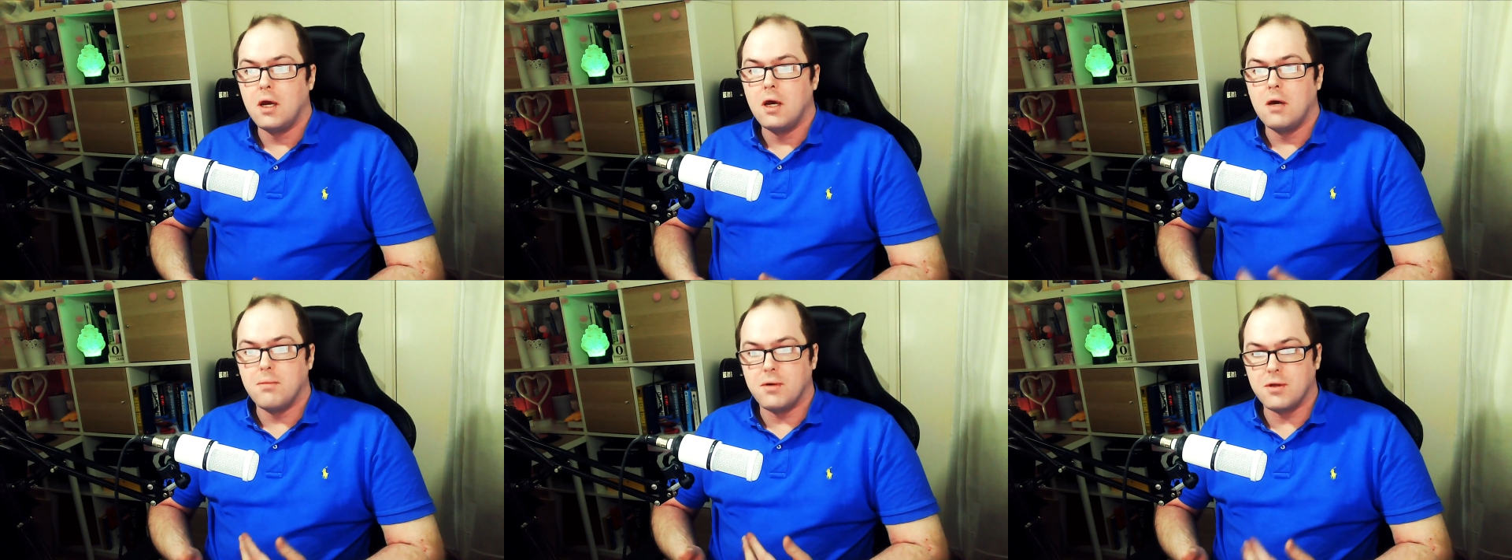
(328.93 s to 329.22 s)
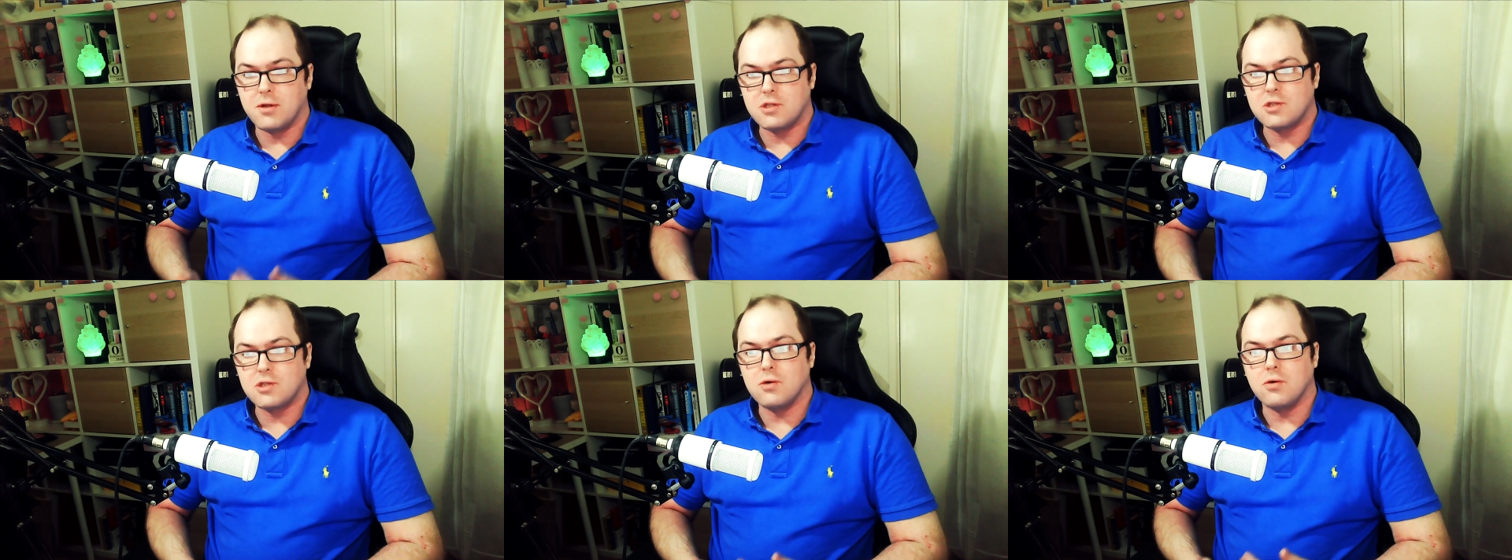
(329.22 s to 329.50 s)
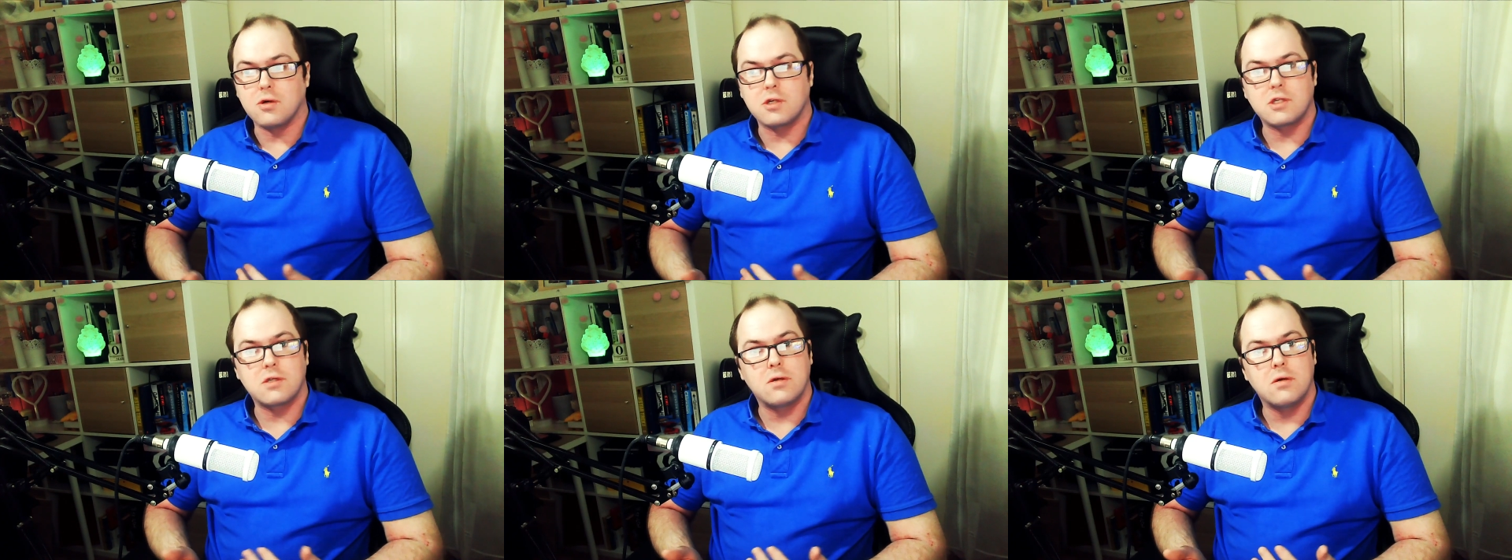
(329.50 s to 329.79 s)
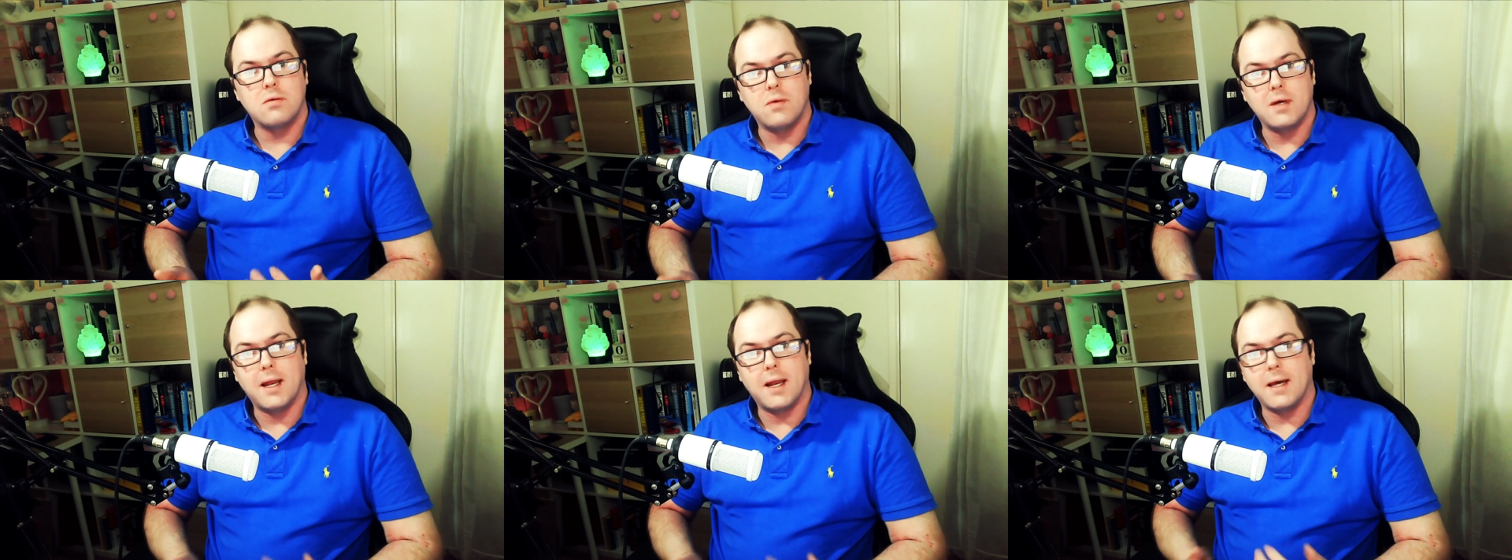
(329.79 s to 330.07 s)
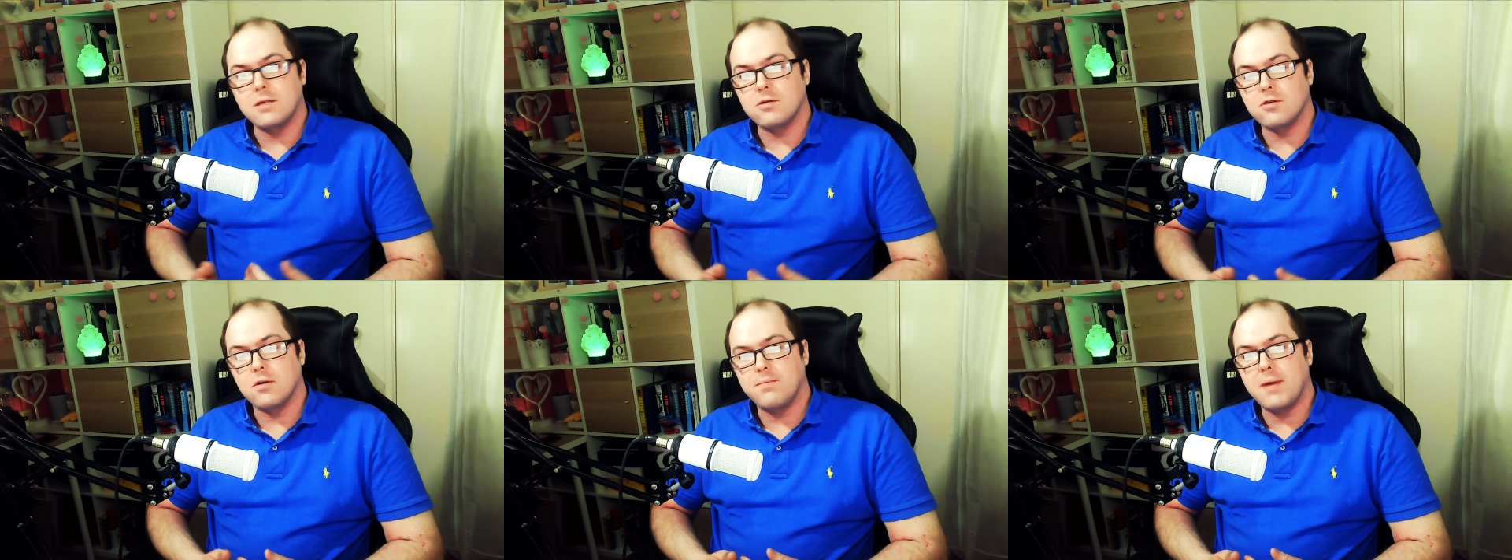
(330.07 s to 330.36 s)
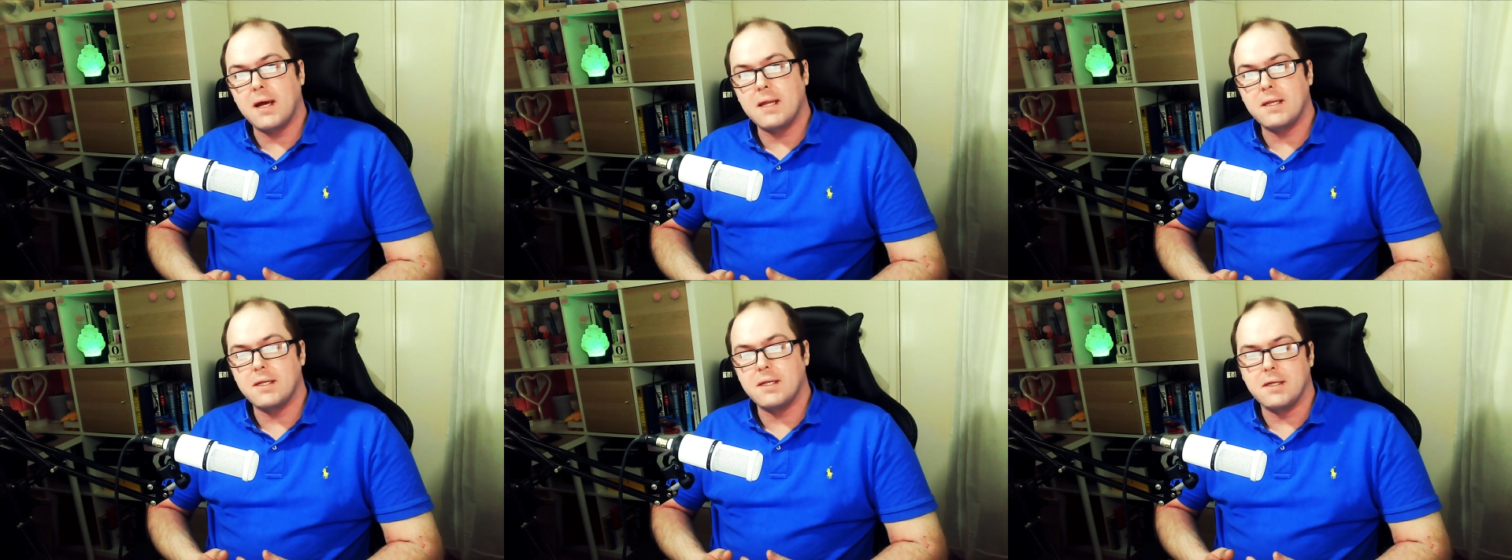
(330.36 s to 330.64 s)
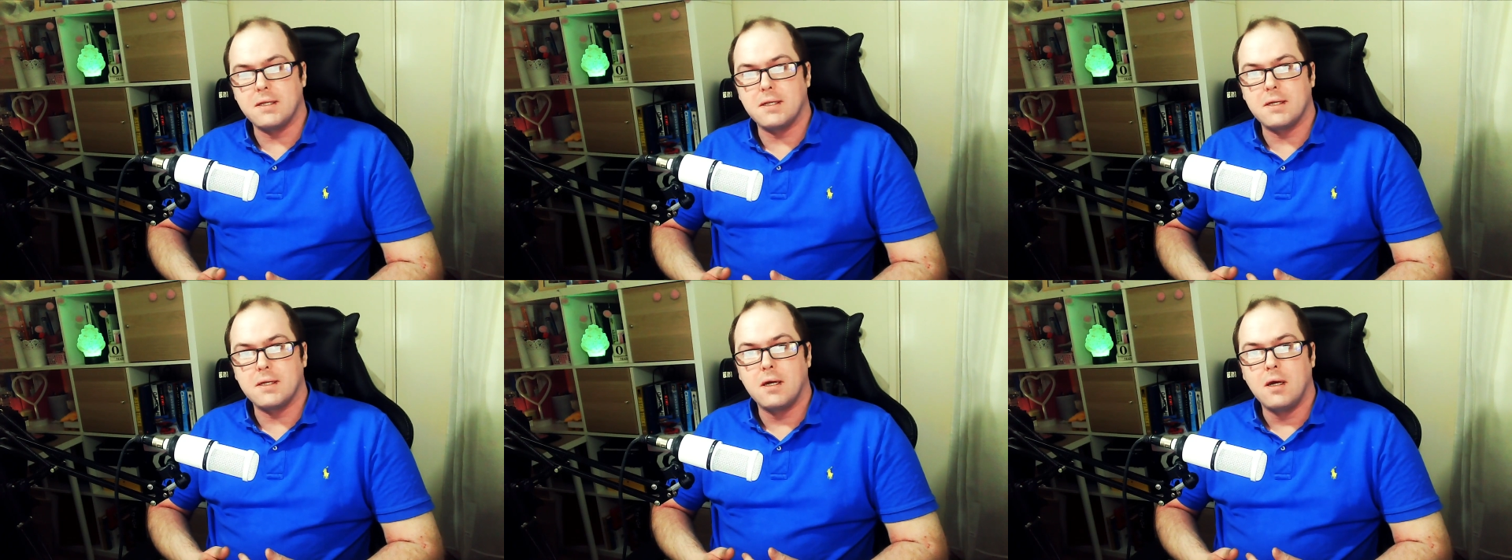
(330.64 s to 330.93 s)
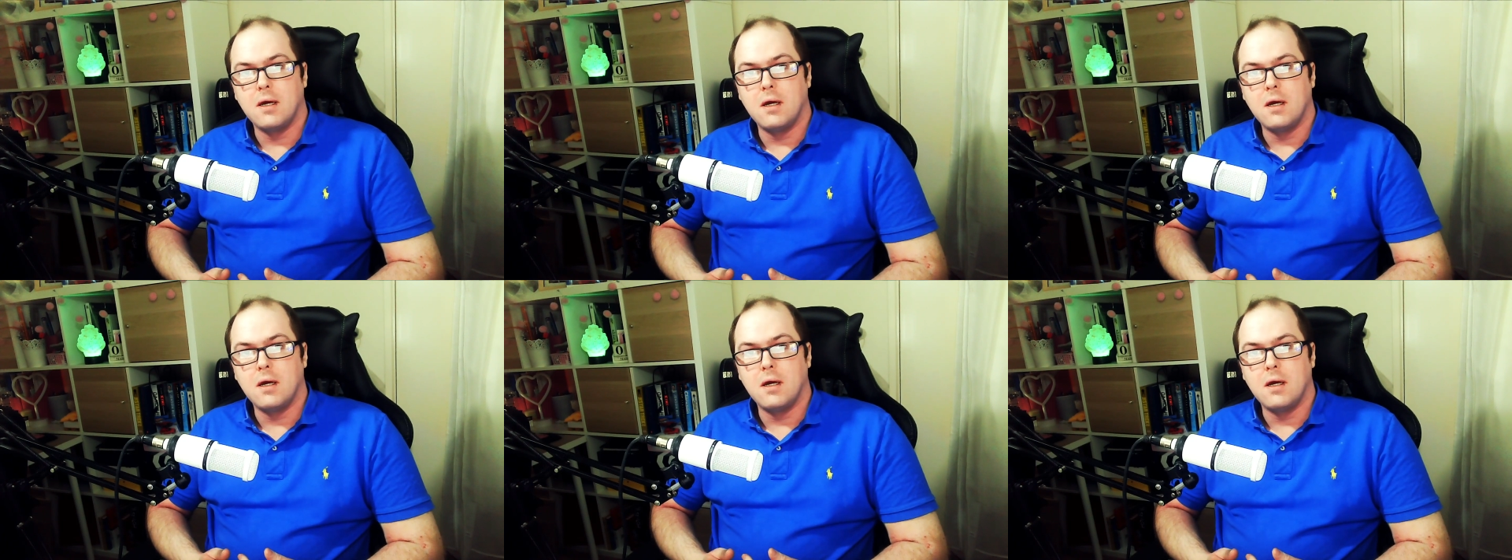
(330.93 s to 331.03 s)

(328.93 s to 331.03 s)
but the talks were later abandoned.